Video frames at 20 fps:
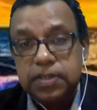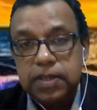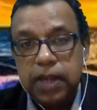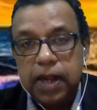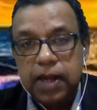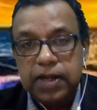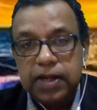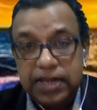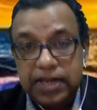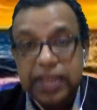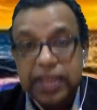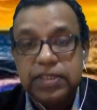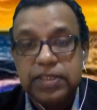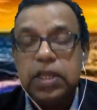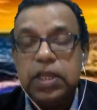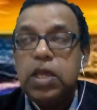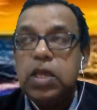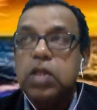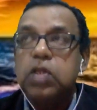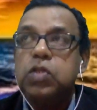a
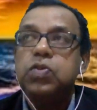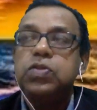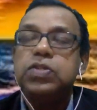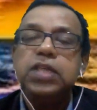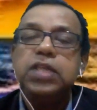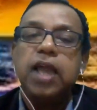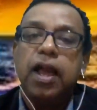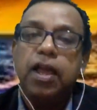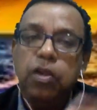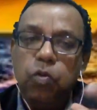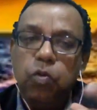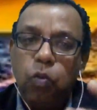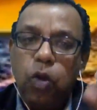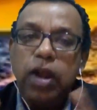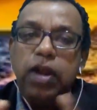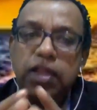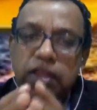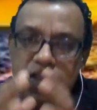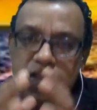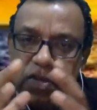test to see I
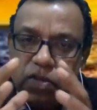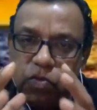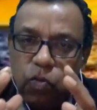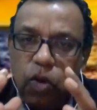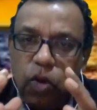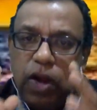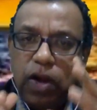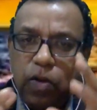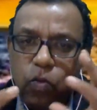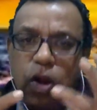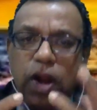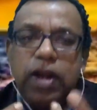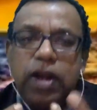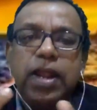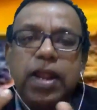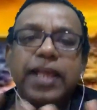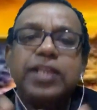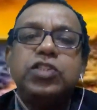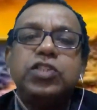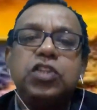what is what
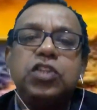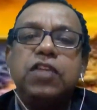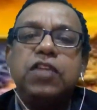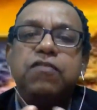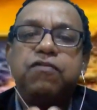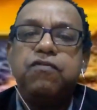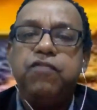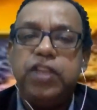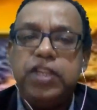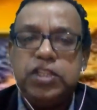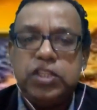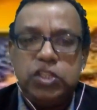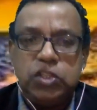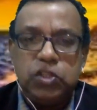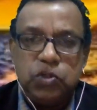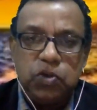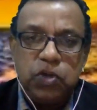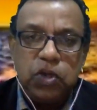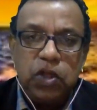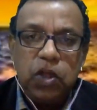what actually
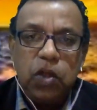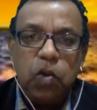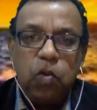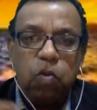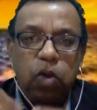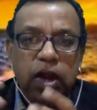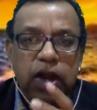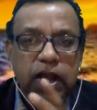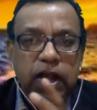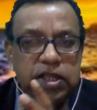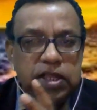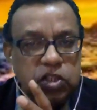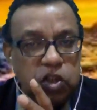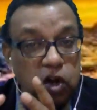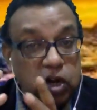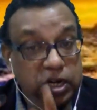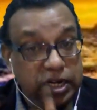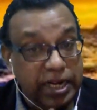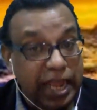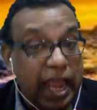fits you. What is
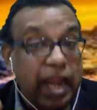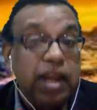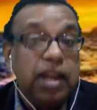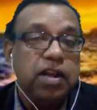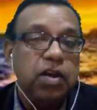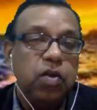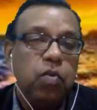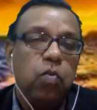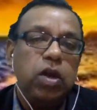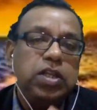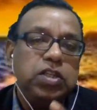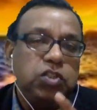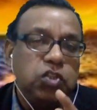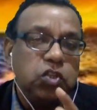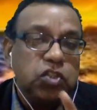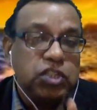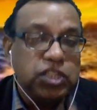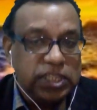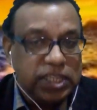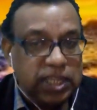your talent? What is
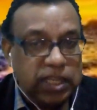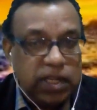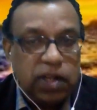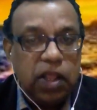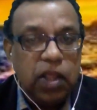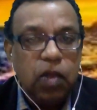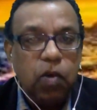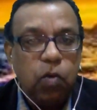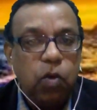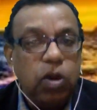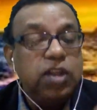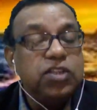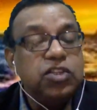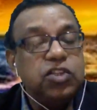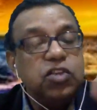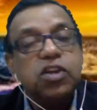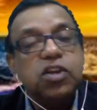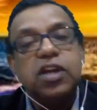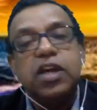your skill? What is your